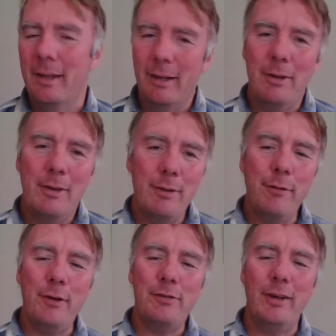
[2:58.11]
Now, the
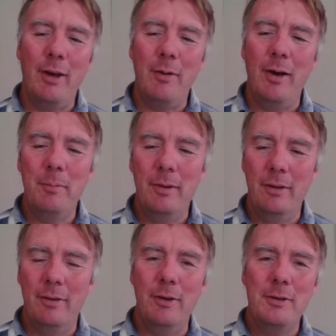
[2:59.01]
first thing I'm going to
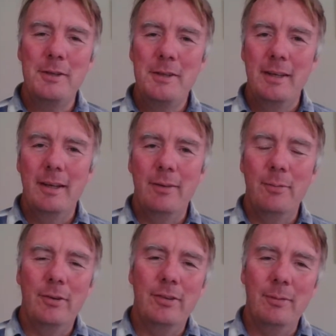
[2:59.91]
do,
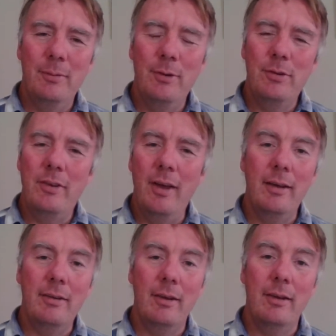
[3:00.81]
which we'll do
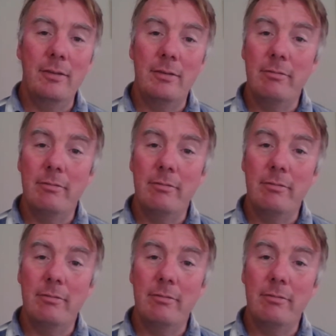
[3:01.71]
today, is